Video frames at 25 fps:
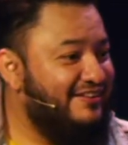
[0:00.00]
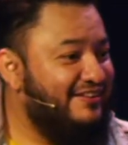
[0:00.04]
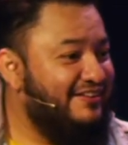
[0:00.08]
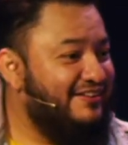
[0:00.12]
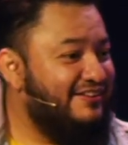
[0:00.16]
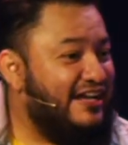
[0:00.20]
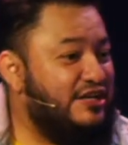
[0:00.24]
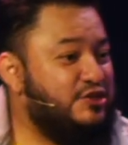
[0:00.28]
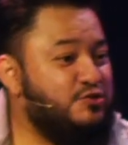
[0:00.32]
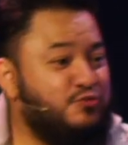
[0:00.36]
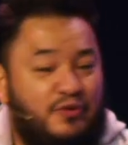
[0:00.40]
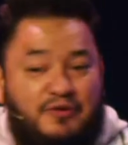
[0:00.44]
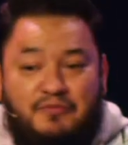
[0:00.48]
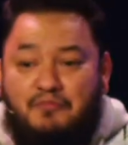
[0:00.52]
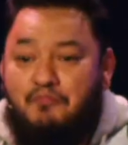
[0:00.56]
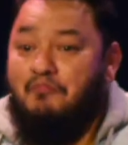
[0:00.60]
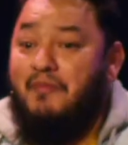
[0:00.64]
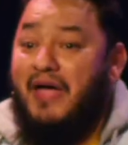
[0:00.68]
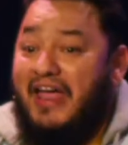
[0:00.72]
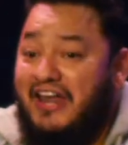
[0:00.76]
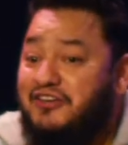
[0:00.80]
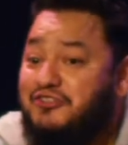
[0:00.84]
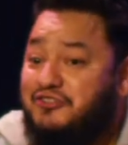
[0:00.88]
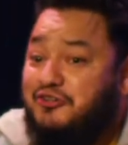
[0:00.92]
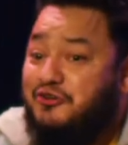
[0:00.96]
That's what
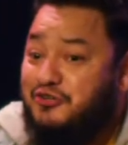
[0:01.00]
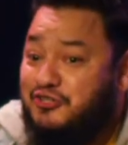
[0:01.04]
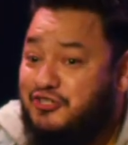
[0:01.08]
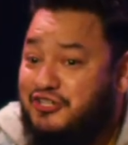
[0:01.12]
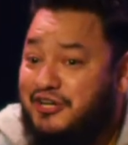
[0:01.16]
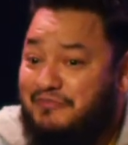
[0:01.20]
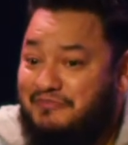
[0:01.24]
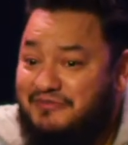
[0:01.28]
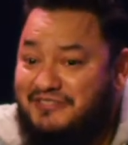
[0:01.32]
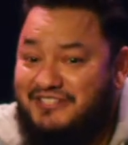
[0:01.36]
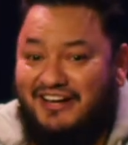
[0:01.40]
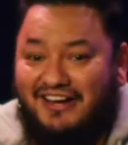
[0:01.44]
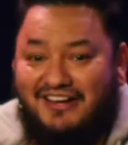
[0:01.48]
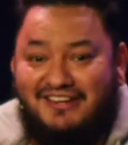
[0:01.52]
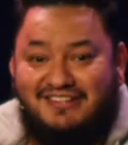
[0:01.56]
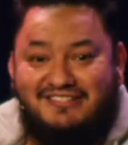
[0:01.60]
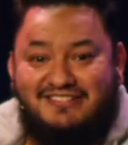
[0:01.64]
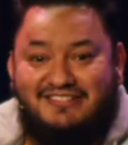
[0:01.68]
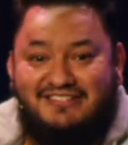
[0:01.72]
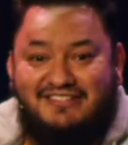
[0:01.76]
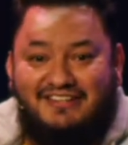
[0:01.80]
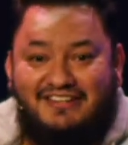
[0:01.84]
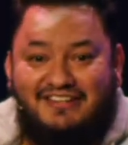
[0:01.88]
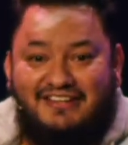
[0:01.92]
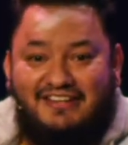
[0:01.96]
mentorship
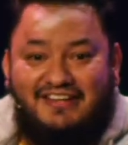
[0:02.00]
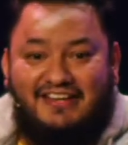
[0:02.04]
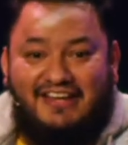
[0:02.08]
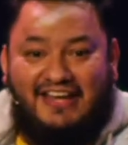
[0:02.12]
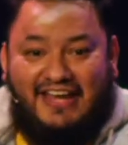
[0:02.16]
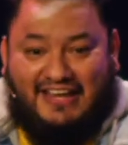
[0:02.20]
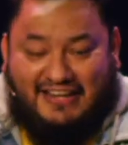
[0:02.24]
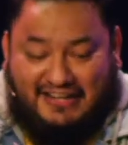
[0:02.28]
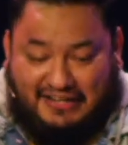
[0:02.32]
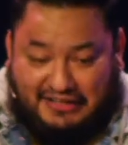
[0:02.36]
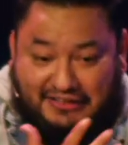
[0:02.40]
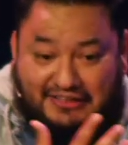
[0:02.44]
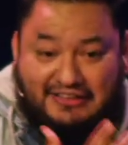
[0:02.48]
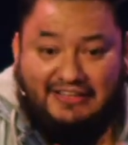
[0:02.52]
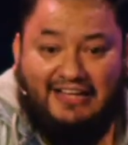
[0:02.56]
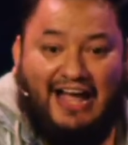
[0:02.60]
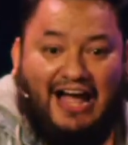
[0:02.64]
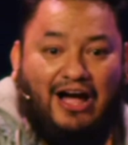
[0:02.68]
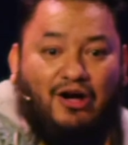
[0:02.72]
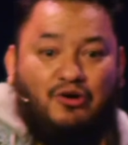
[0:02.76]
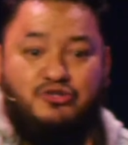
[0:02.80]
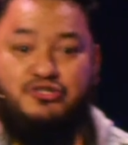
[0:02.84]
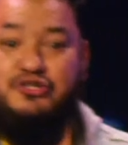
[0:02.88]
does. It allows